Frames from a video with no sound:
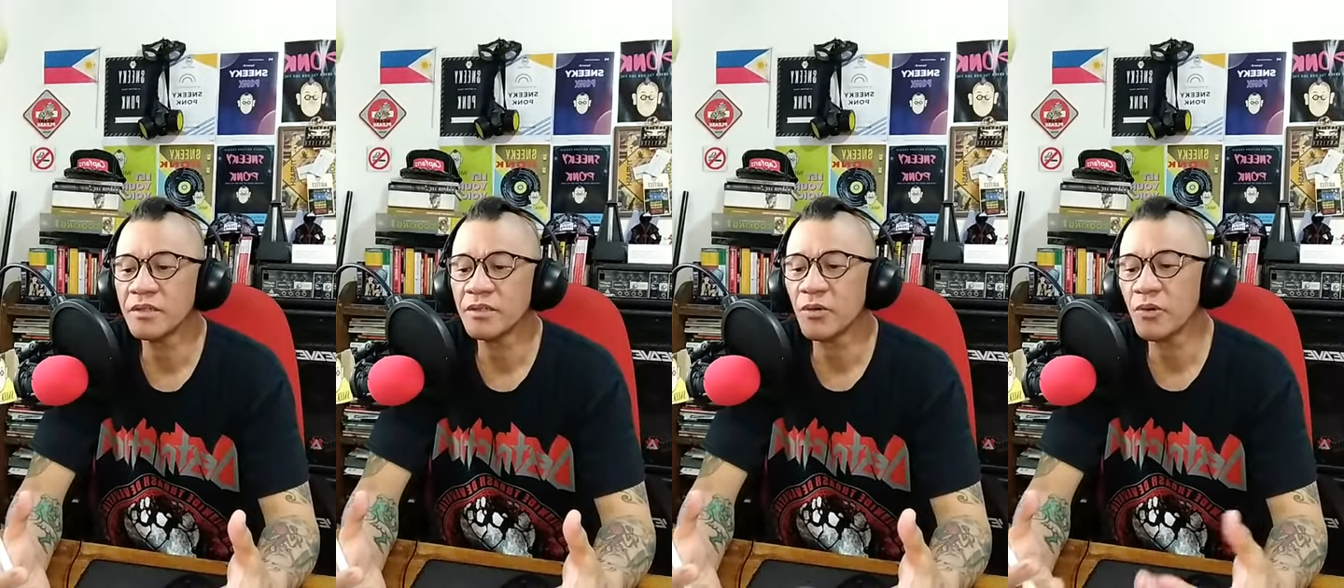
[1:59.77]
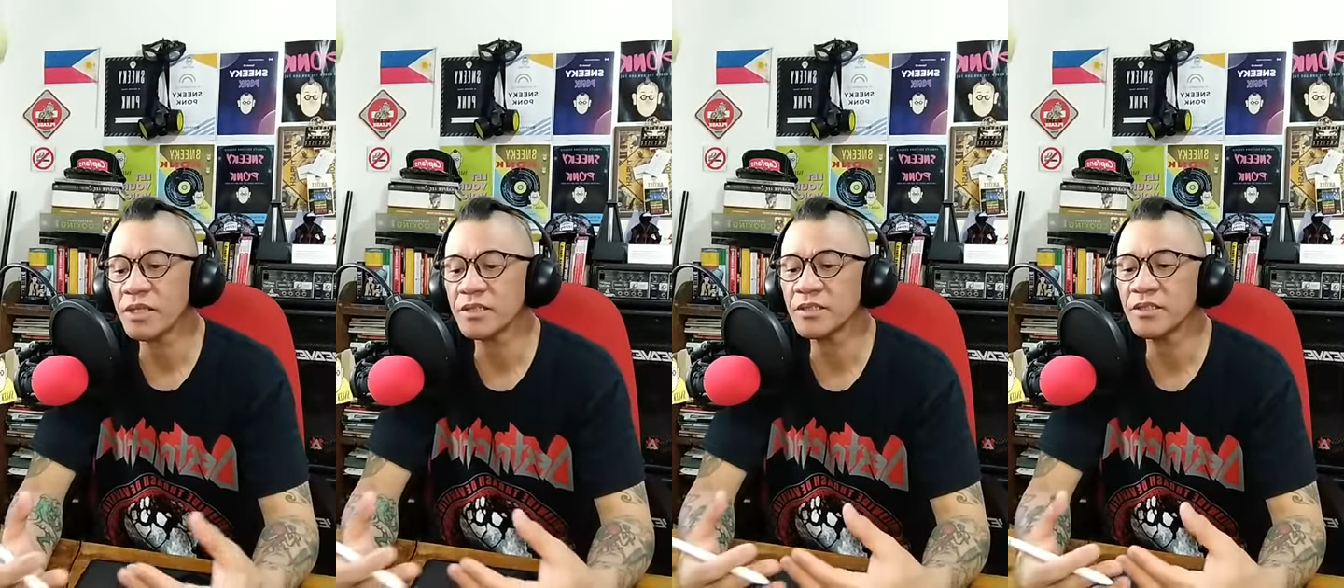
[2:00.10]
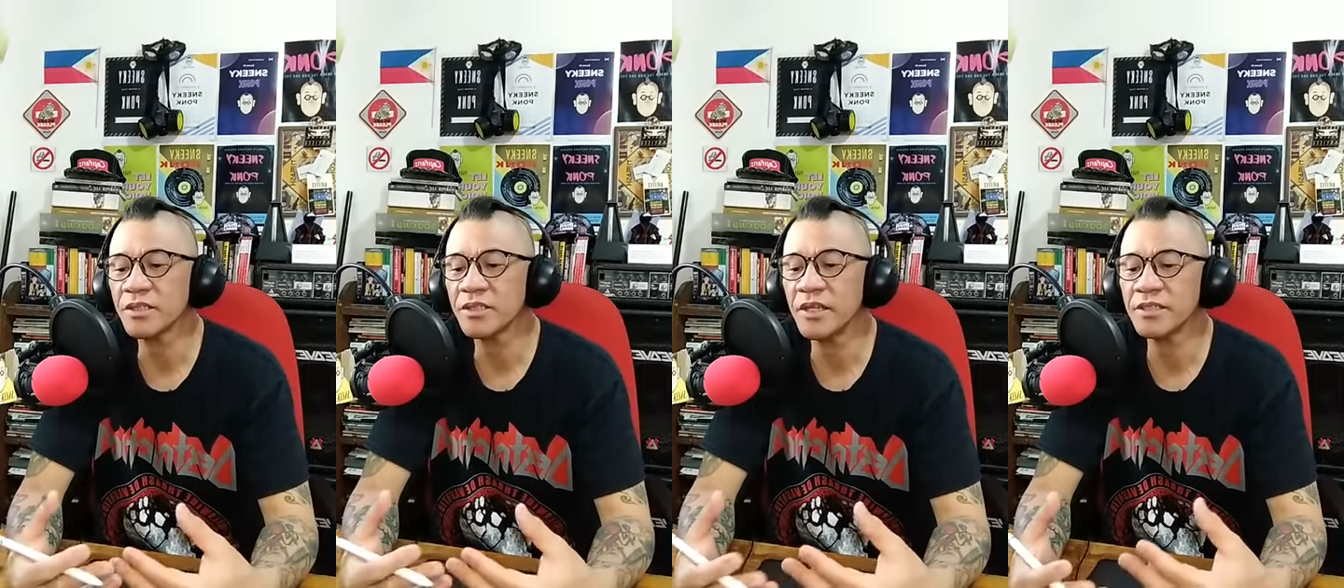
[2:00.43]
The
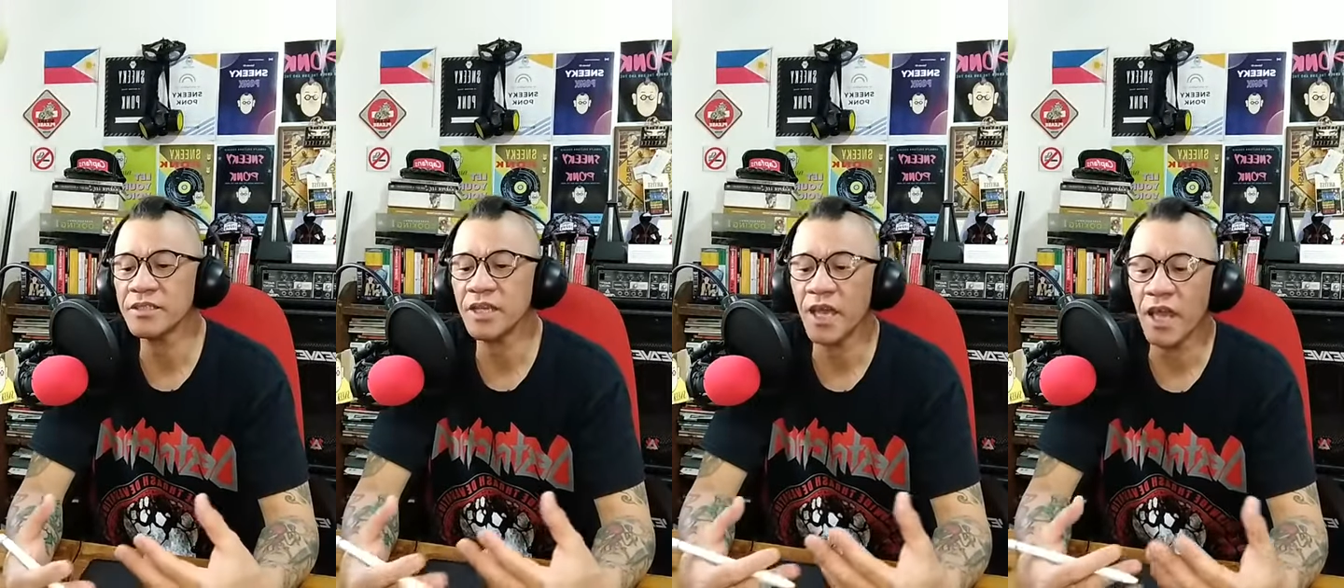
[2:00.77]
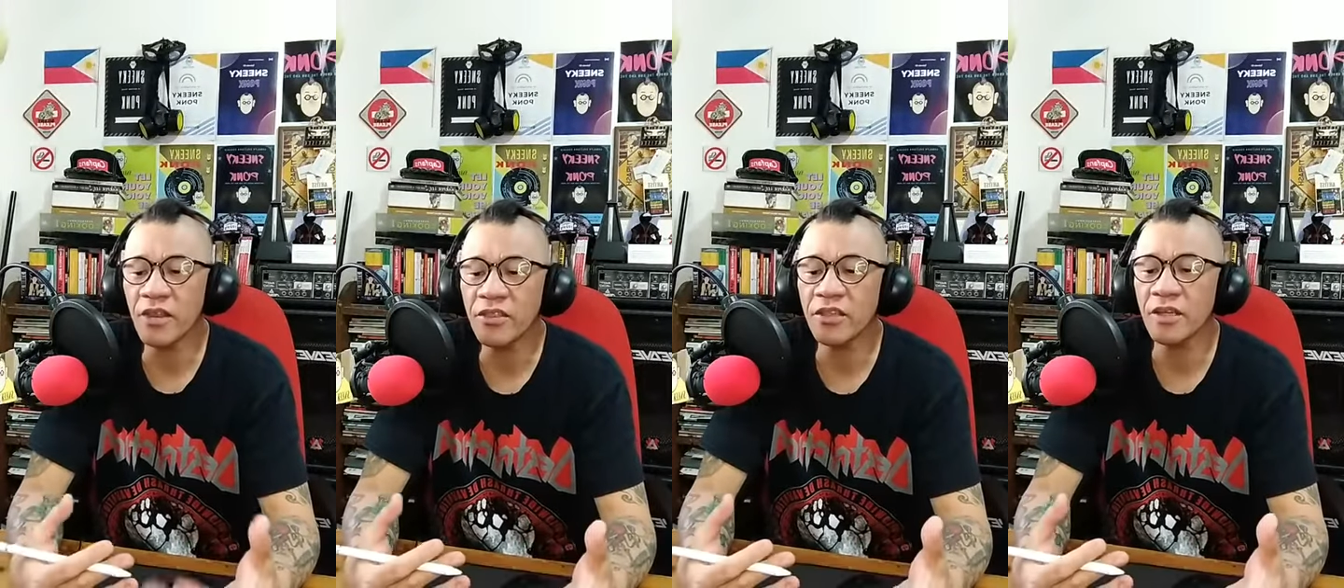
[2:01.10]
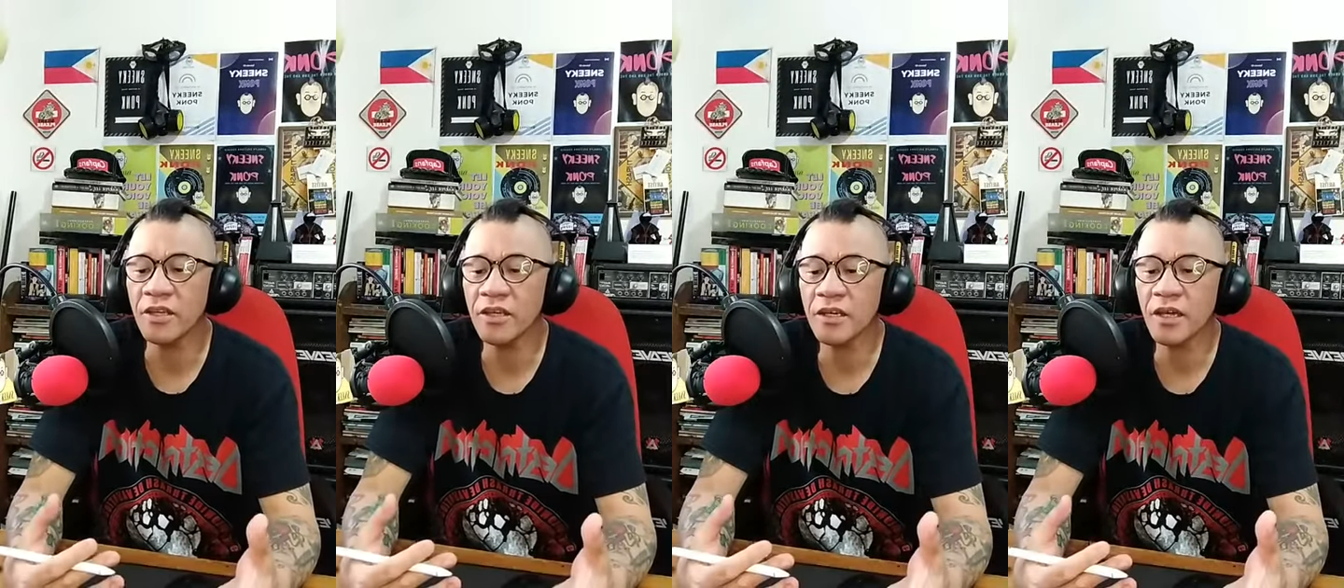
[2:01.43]
wrestler did not say
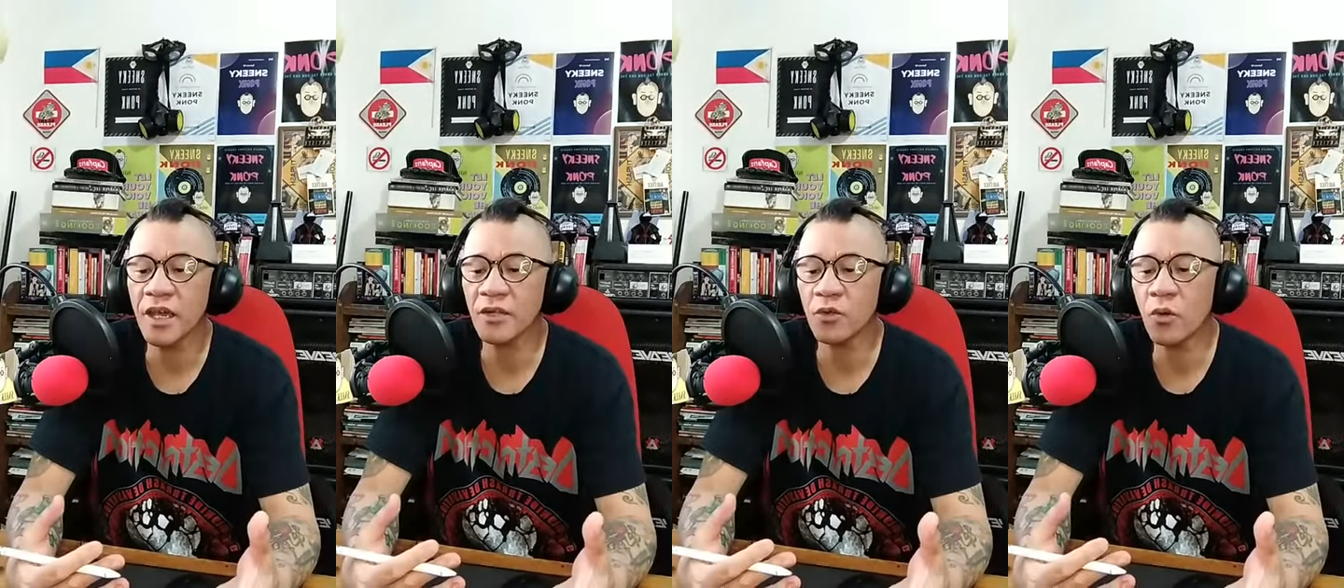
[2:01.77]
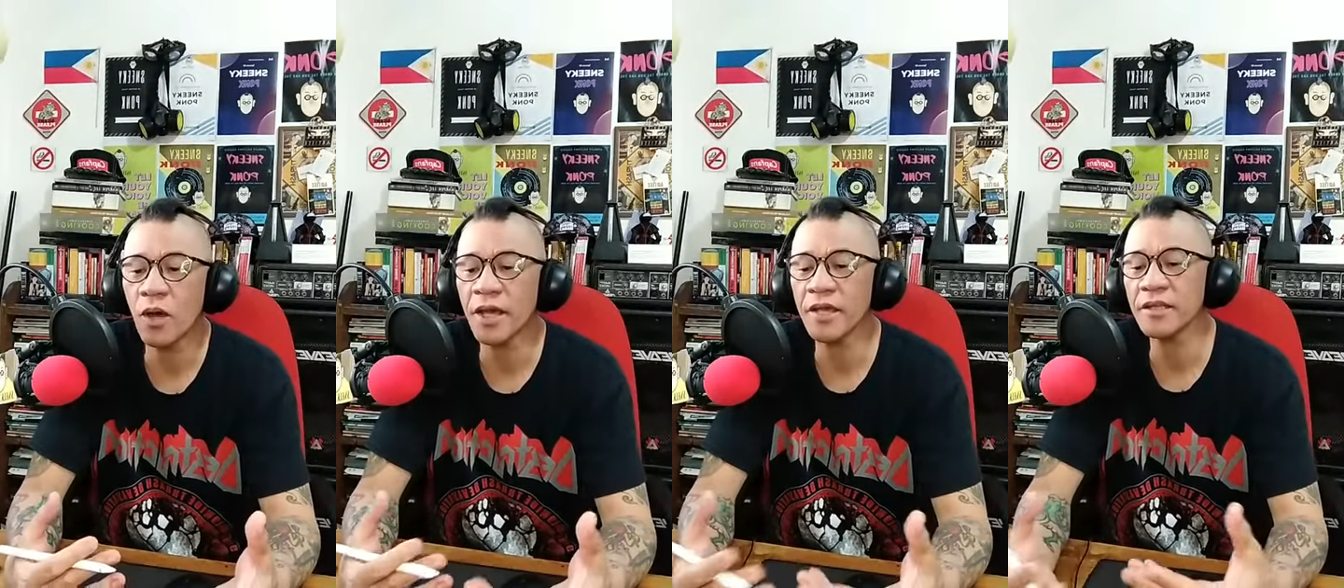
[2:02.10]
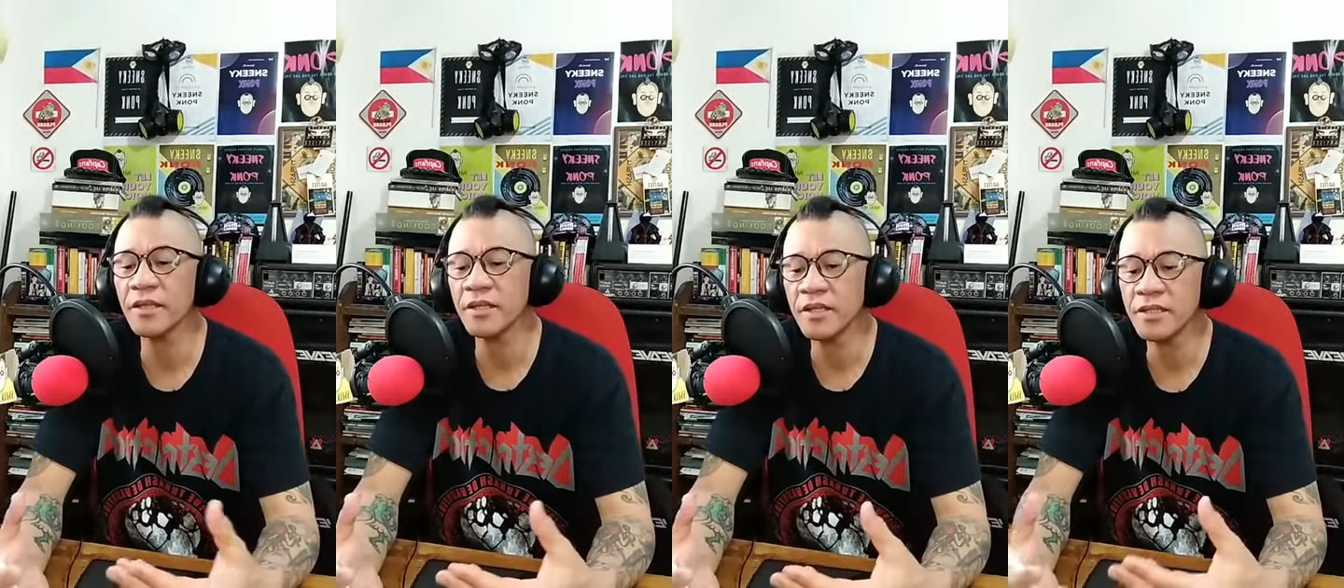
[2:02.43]
anything and
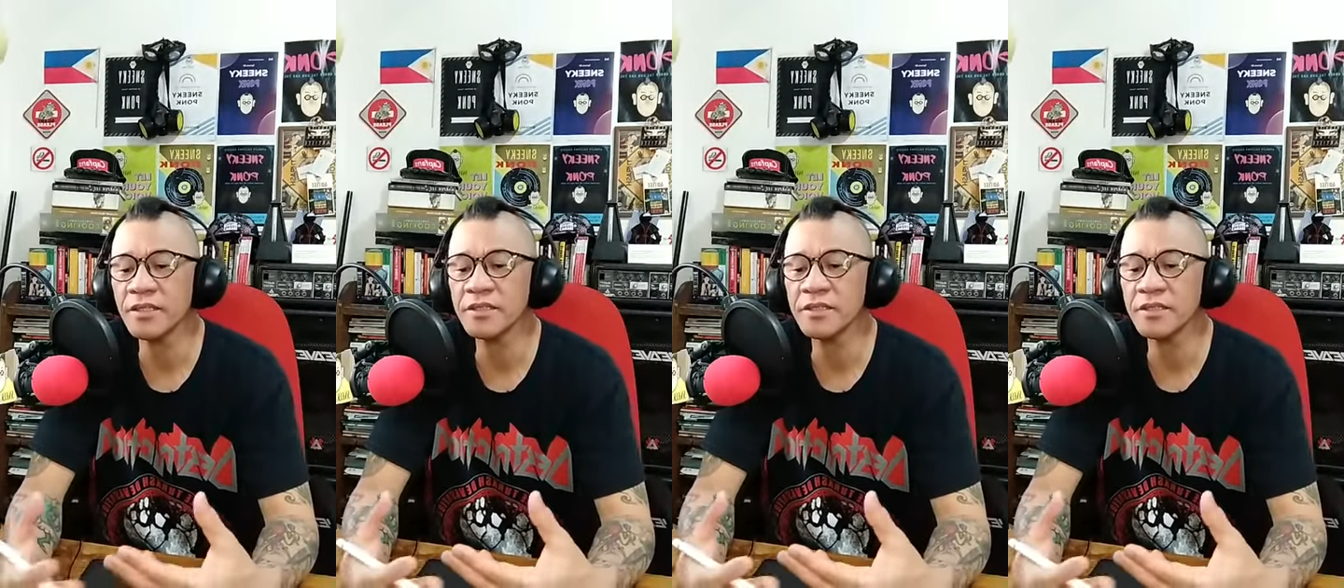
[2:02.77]
quietly